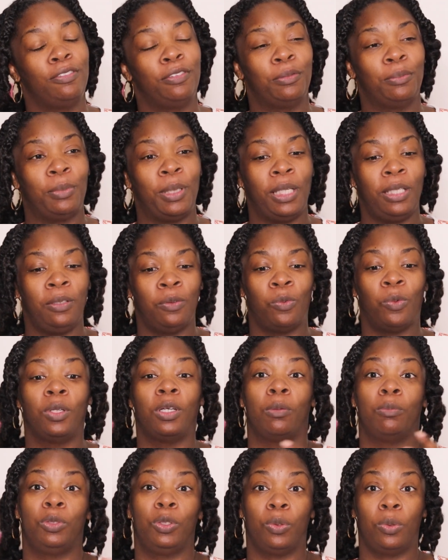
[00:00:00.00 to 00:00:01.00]
for me when
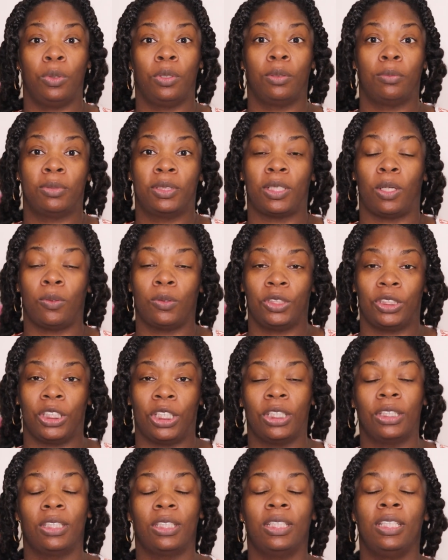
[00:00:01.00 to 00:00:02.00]
I'm doing them so
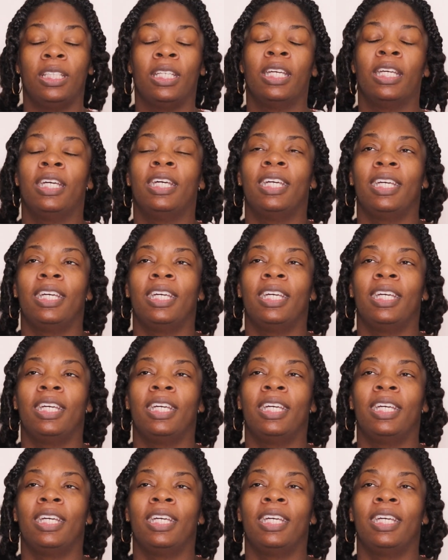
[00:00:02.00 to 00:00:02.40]
chunky,